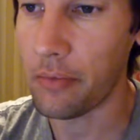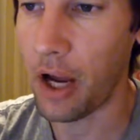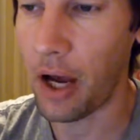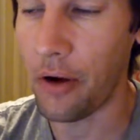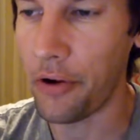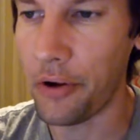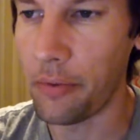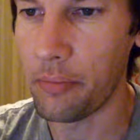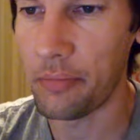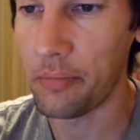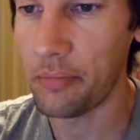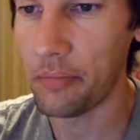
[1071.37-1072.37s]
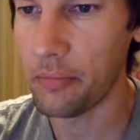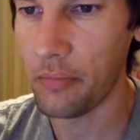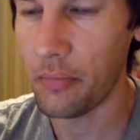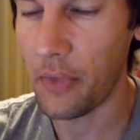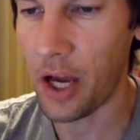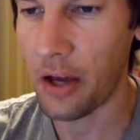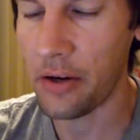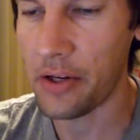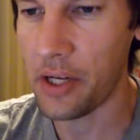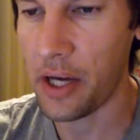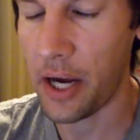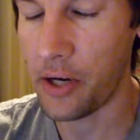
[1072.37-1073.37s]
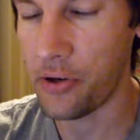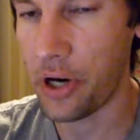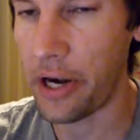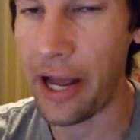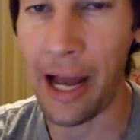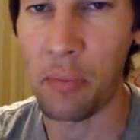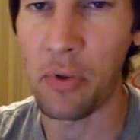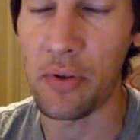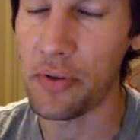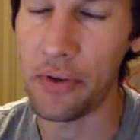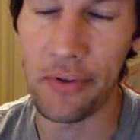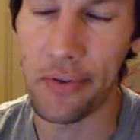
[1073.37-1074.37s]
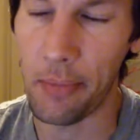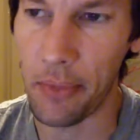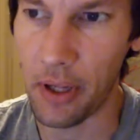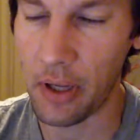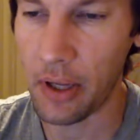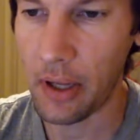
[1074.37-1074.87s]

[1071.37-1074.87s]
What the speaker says: how to dehydrate apples or something.